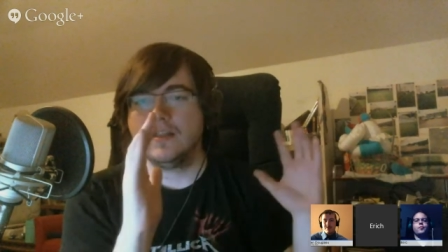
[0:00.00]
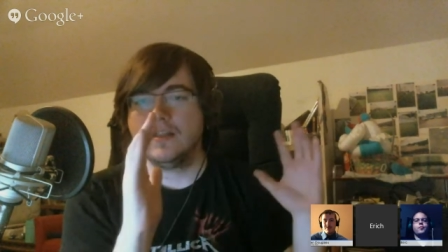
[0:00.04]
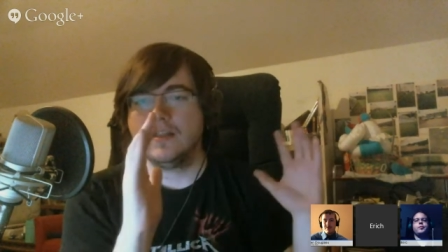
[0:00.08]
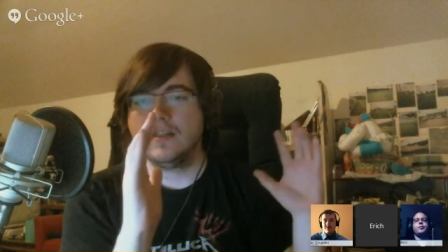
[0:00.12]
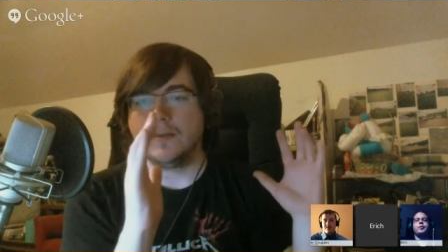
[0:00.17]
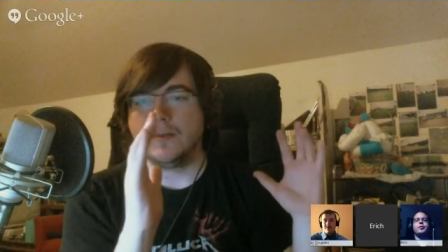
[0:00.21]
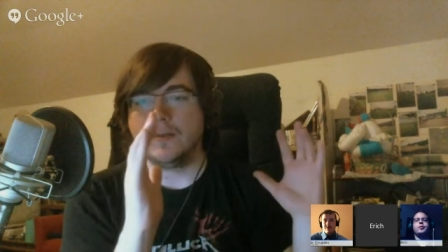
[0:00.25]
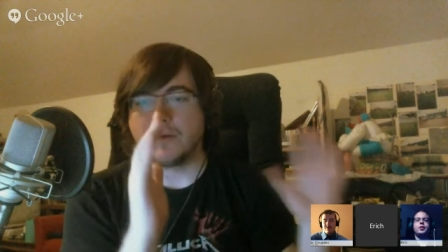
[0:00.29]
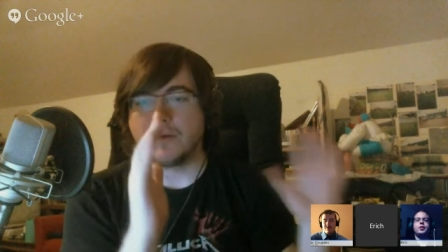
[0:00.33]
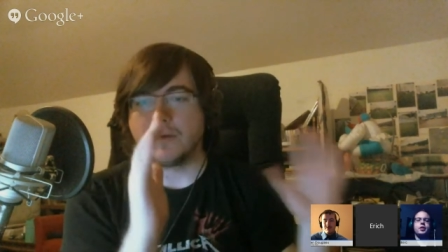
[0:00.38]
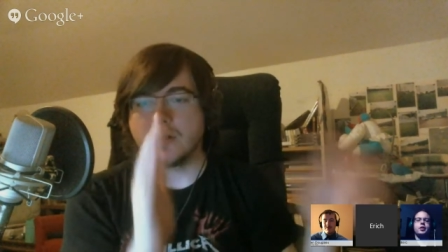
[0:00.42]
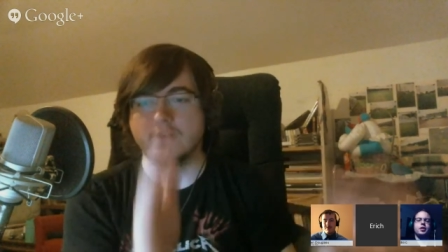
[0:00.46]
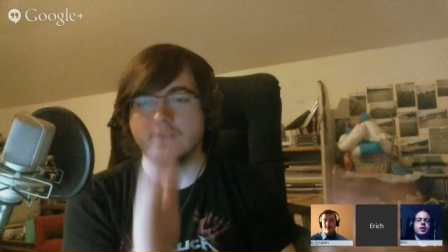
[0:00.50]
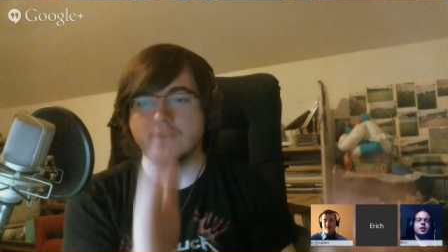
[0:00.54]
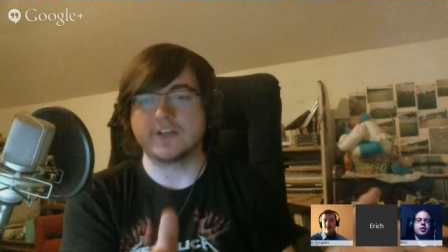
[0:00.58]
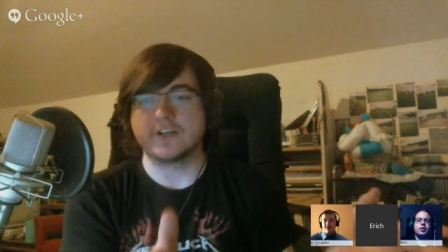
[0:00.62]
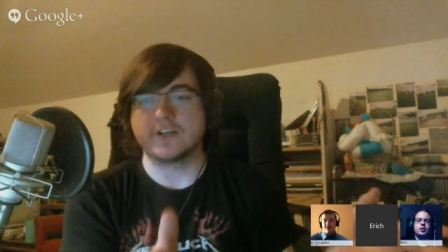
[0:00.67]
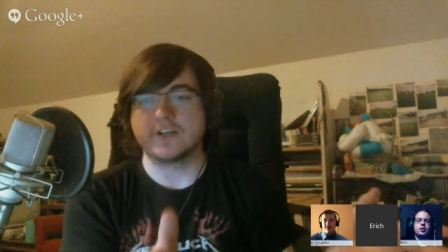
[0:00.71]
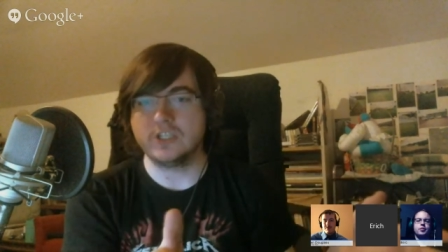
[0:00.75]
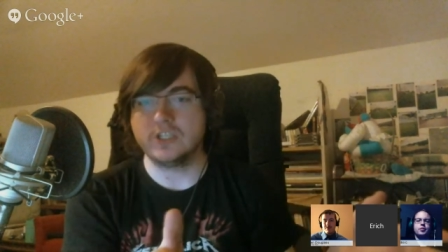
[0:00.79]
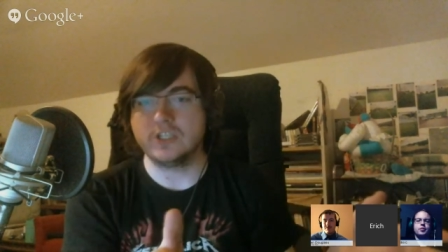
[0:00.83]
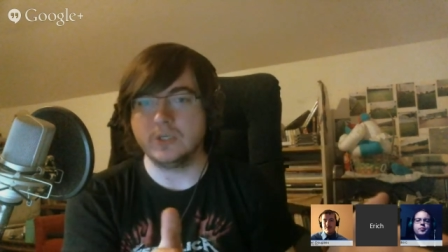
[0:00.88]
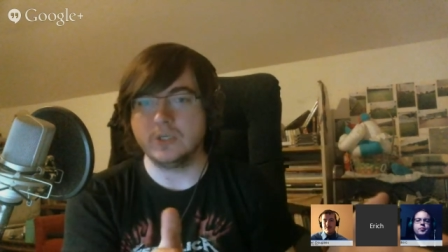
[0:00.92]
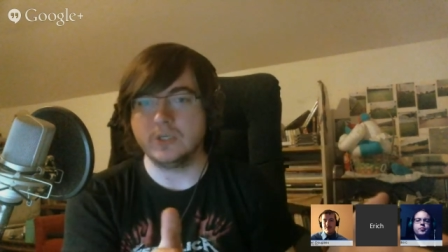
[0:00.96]
the perfect
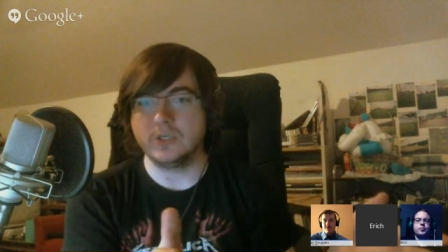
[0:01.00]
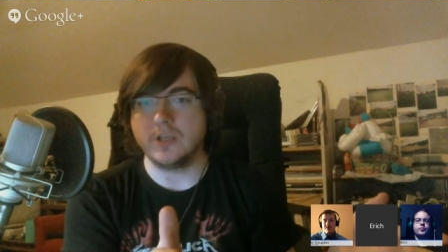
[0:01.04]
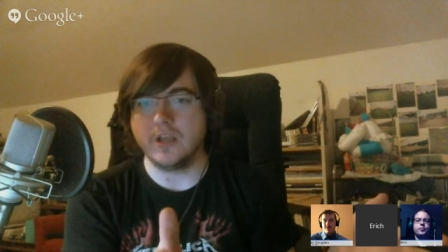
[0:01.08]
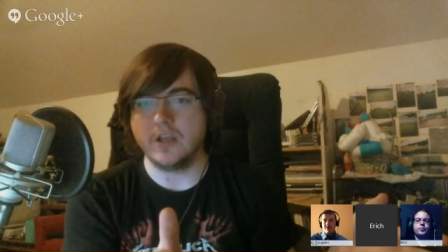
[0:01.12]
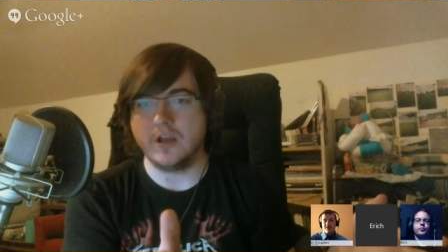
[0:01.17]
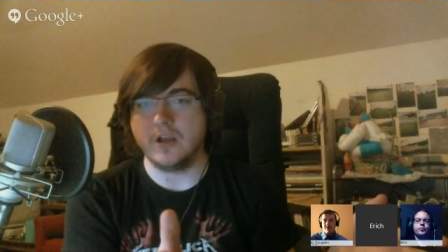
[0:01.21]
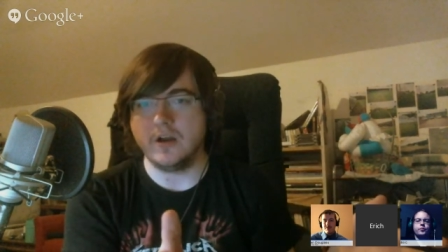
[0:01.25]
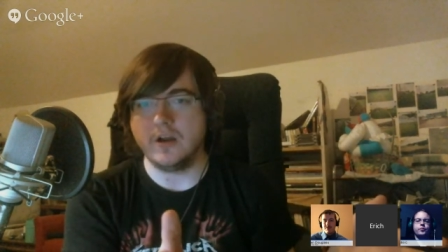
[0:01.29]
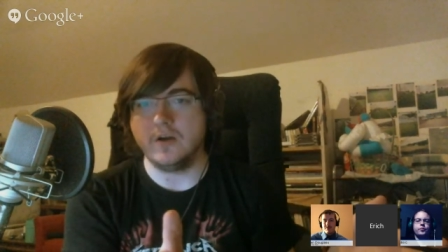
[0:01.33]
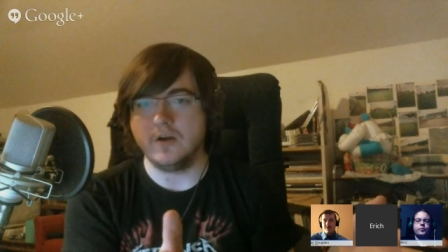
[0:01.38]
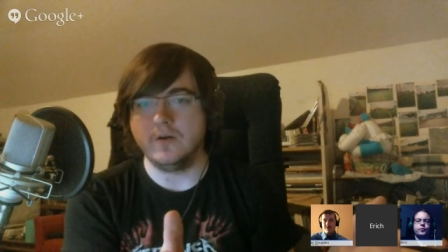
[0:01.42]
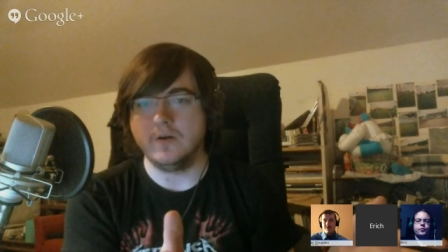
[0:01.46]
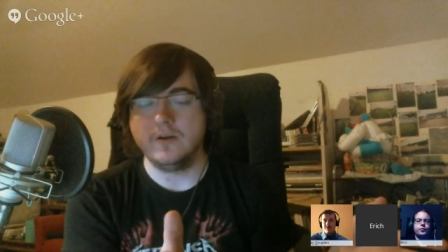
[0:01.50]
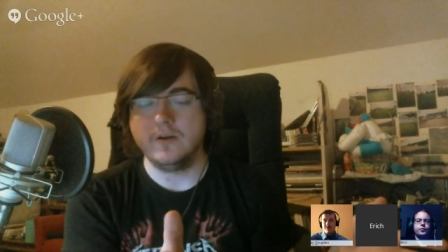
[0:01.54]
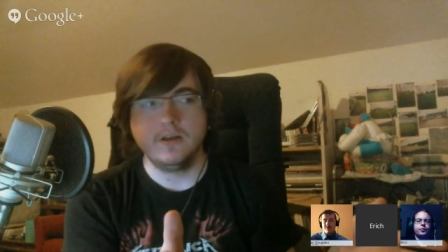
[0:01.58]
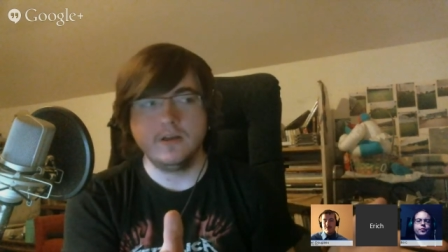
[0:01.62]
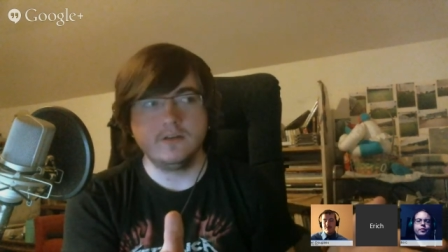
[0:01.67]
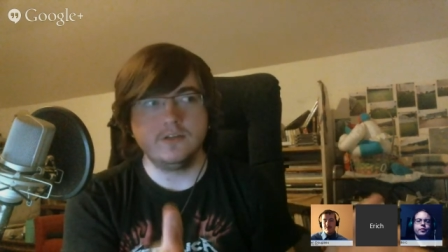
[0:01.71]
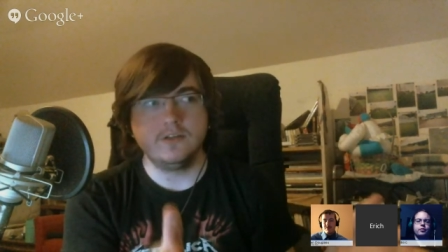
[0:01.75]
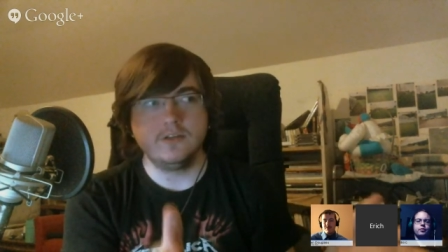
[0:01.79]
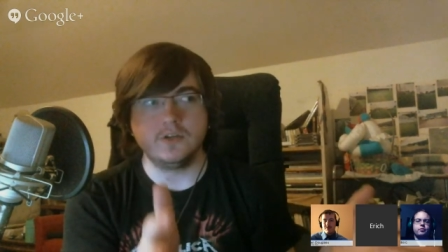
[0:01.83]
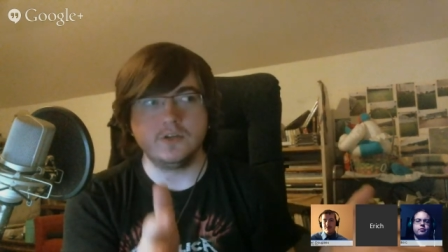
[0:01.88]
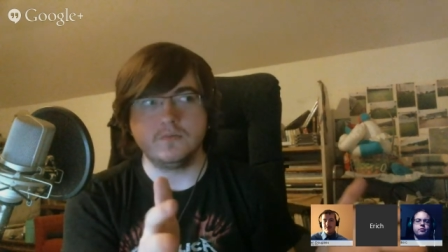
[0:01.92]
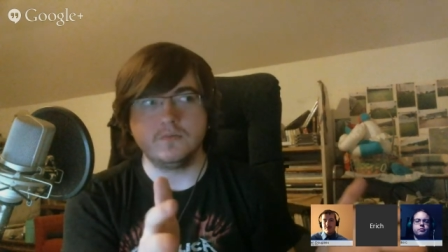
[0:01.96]
studio
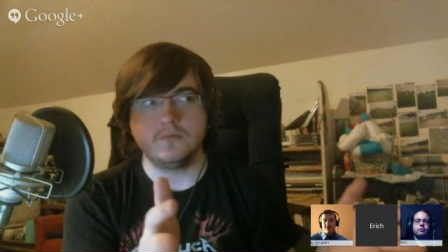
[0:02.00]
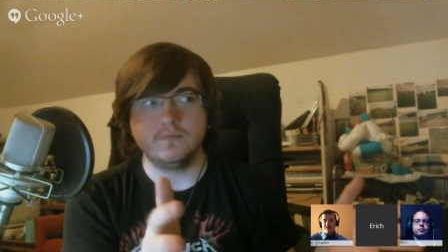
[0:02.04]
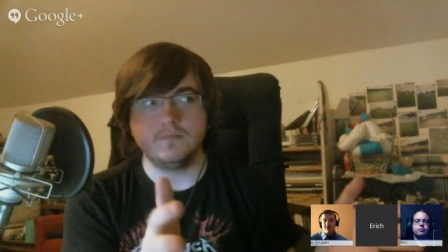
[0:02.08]
to